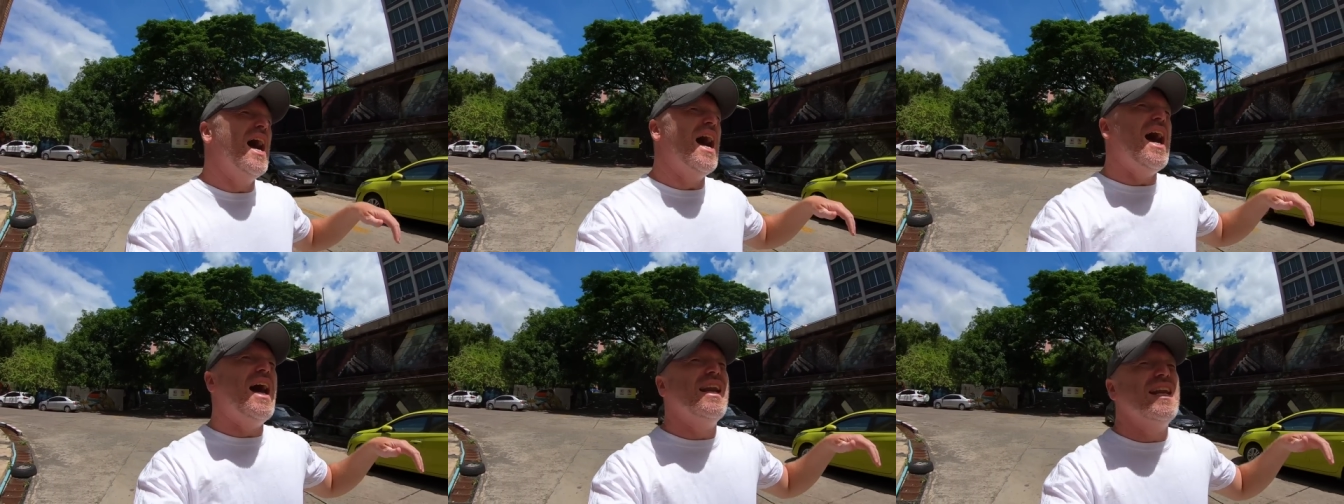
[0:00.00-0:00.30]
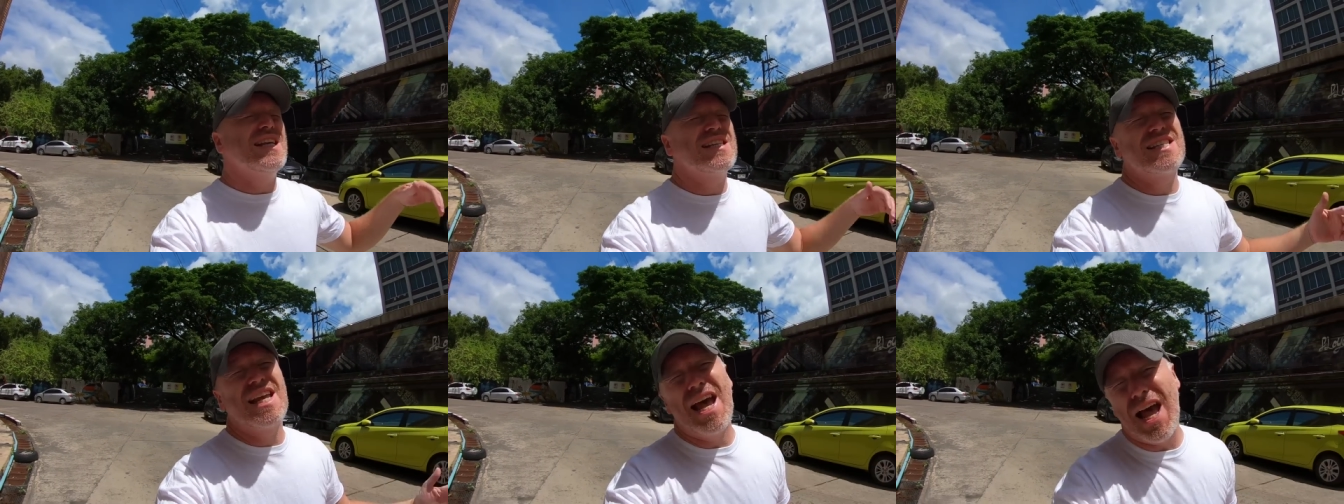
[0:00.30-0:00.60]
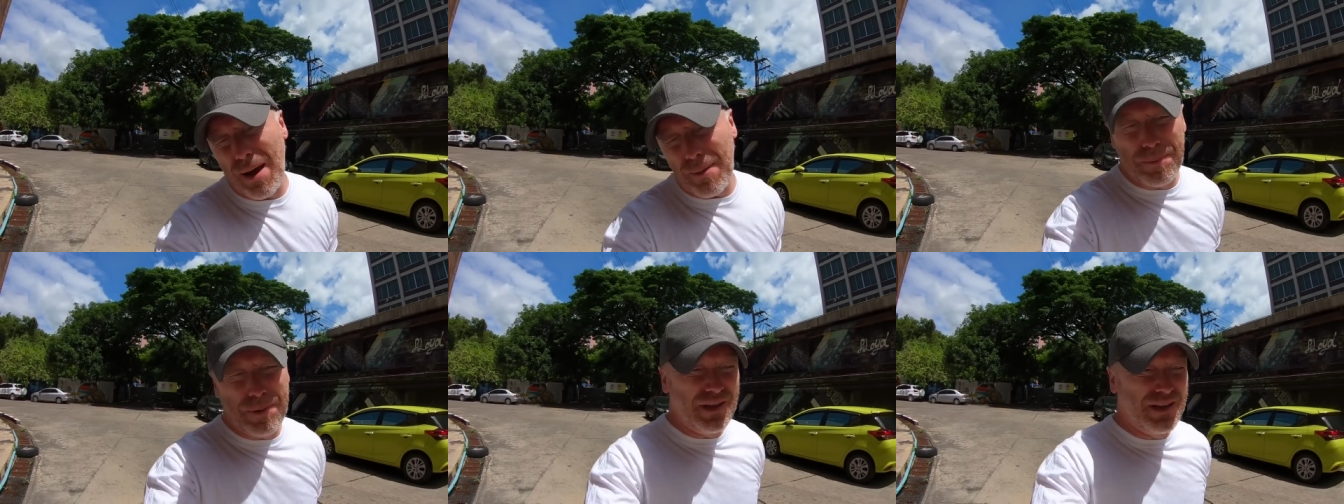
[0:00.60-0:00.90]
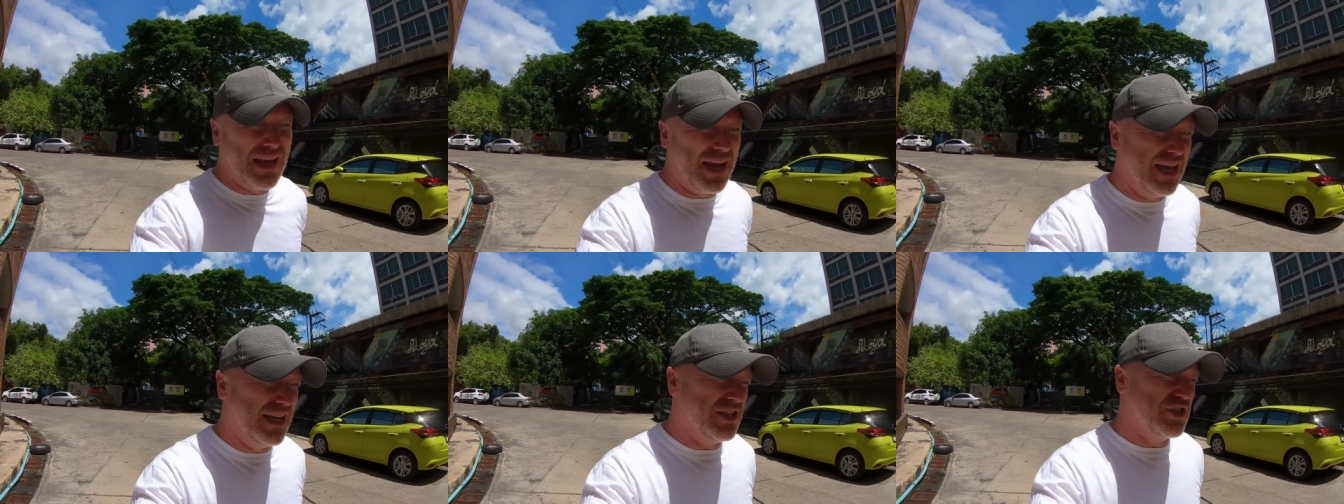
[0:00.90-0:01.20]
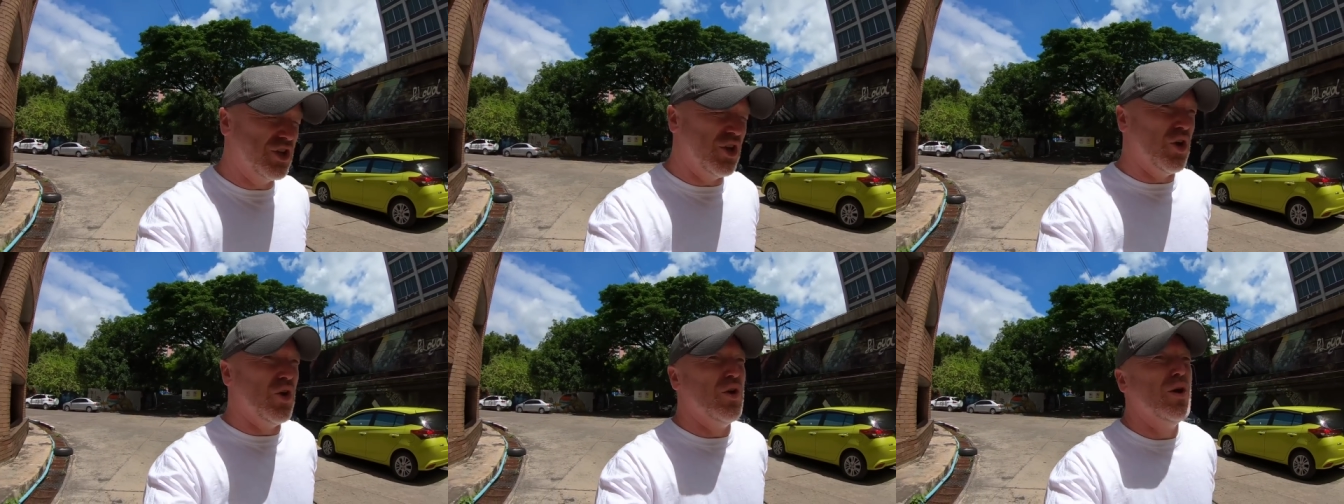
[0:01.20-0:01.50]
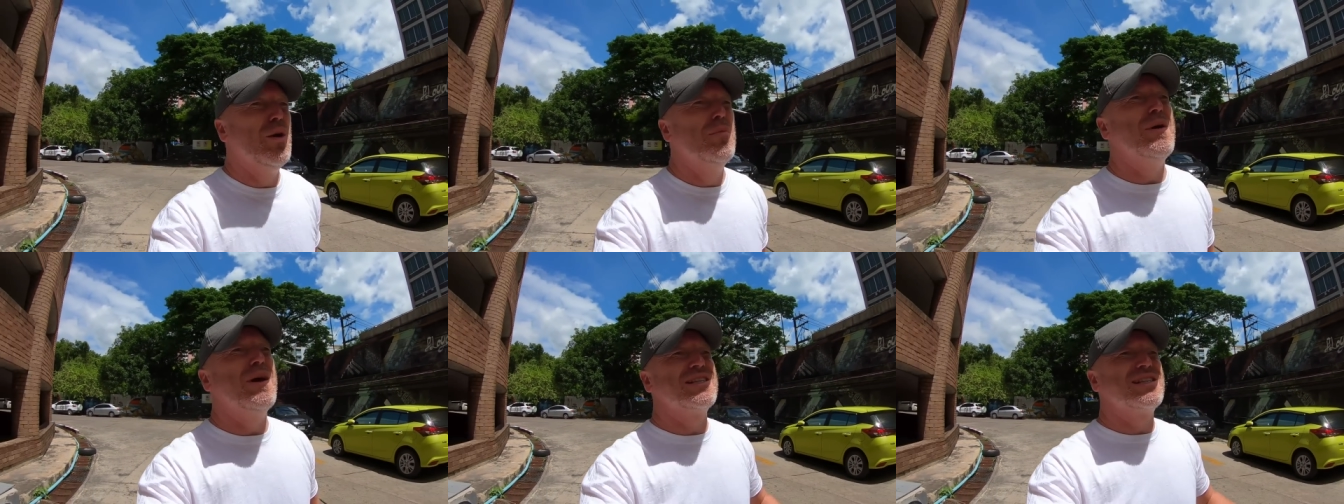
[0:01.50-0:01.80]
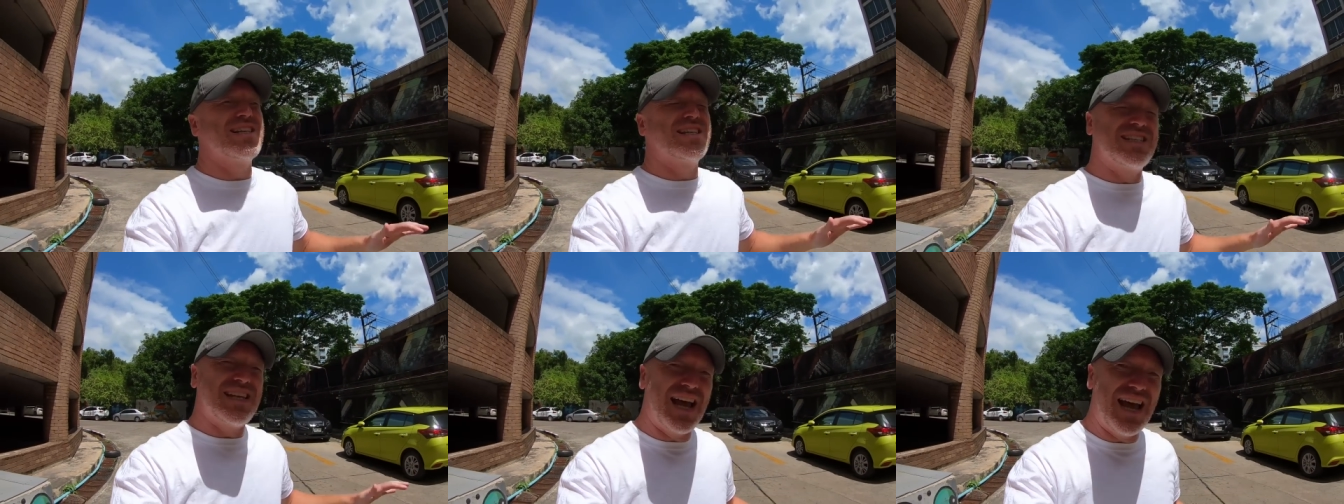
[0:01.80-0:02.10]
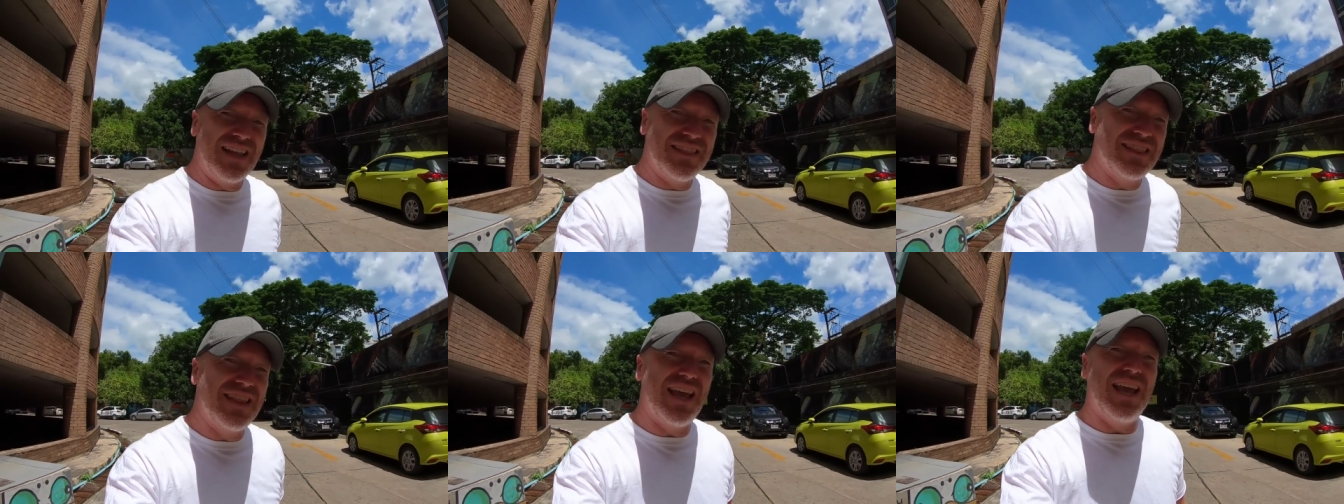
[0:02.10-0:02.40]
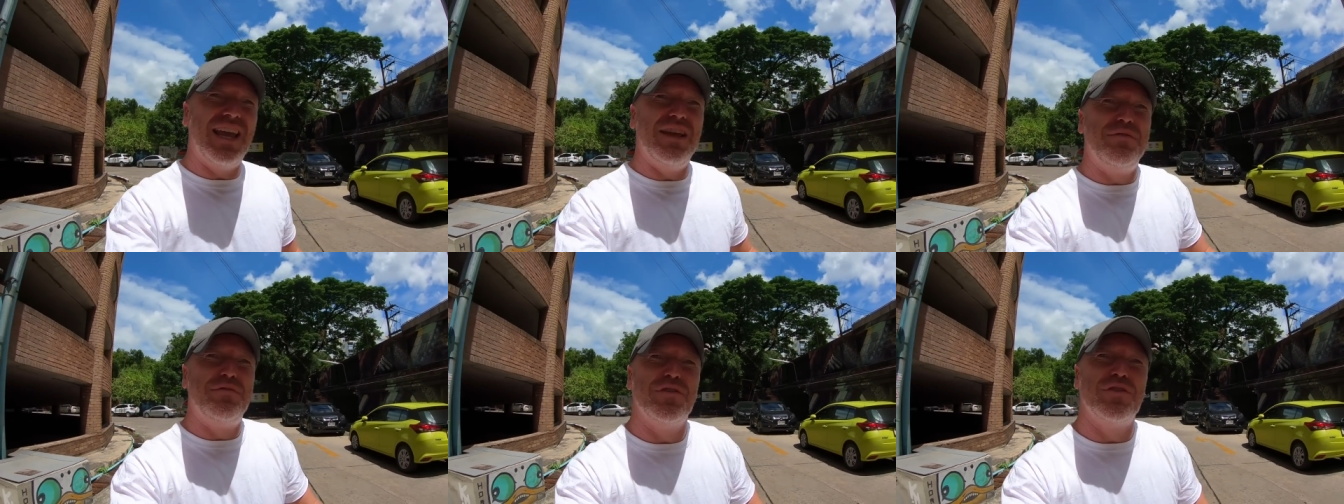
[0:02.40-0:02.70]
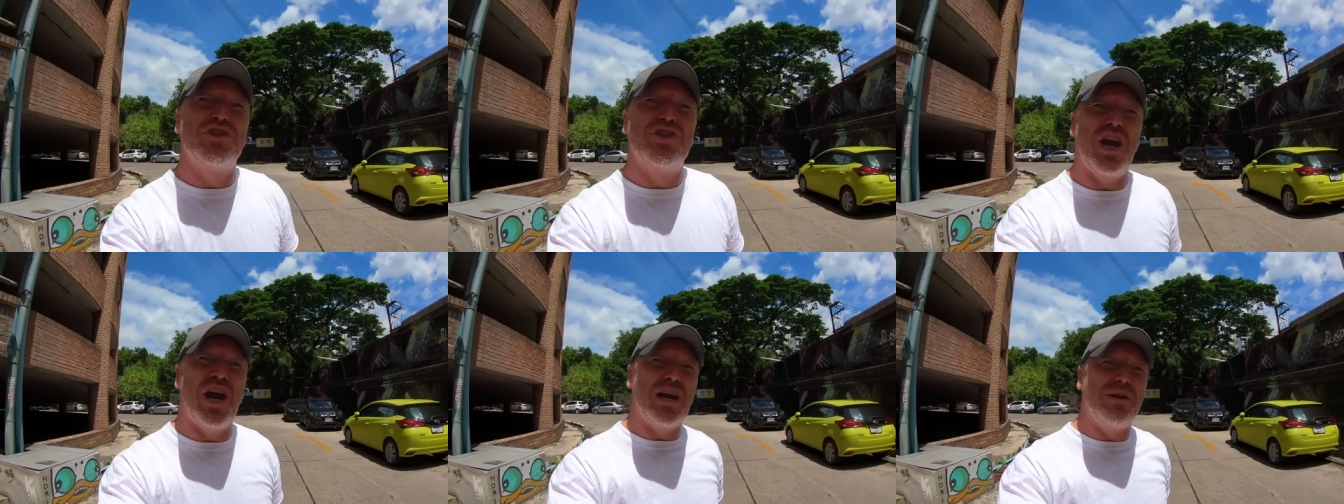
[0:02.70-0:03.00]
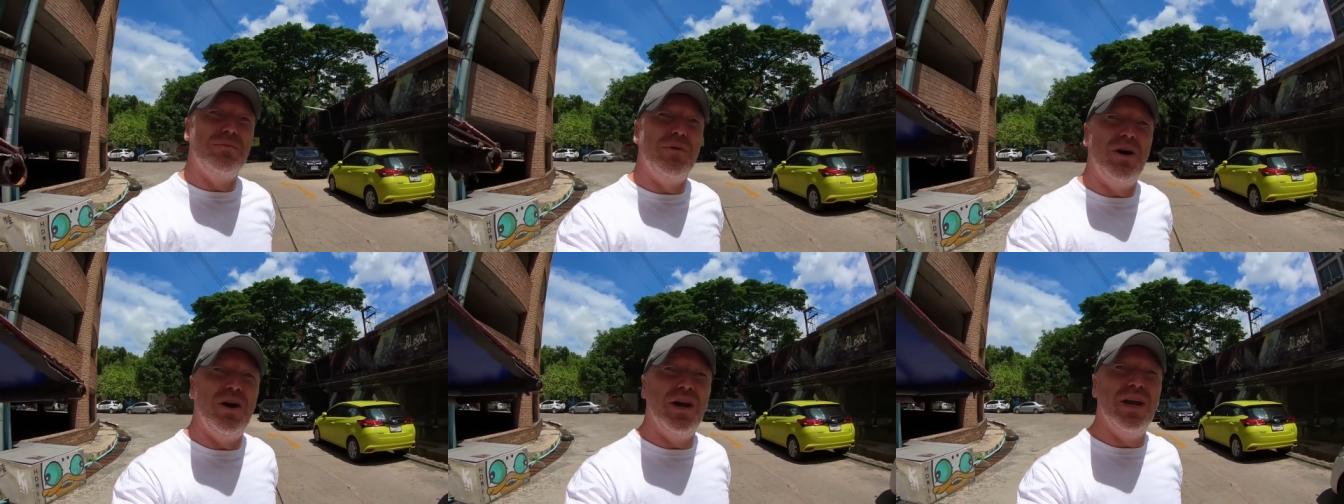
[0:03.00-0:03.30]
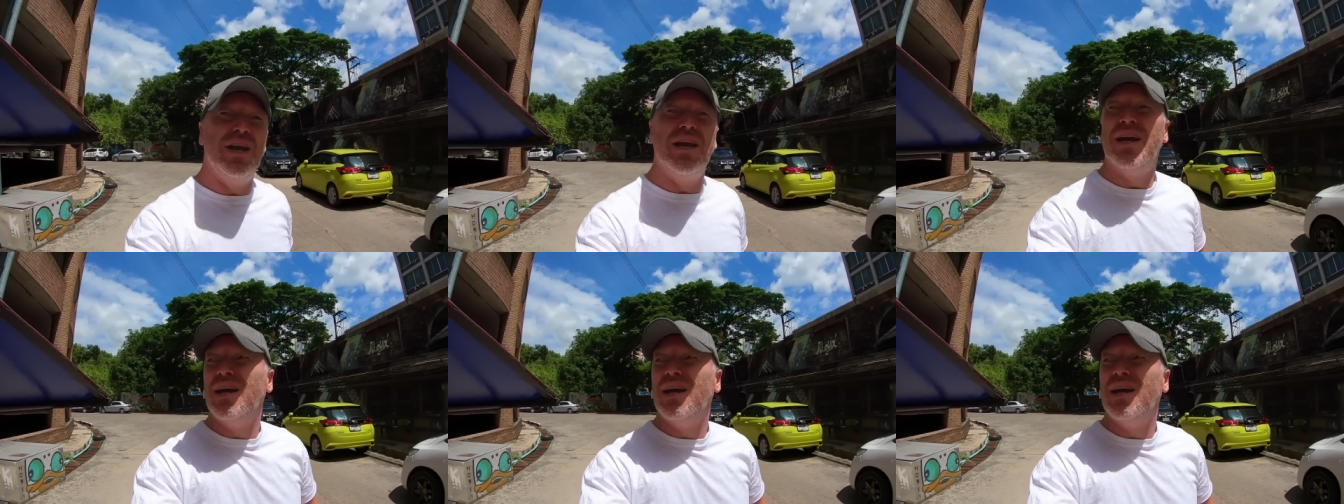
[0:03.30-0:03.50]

And it's a happy day too, but it's a sad day for Chiang Mai,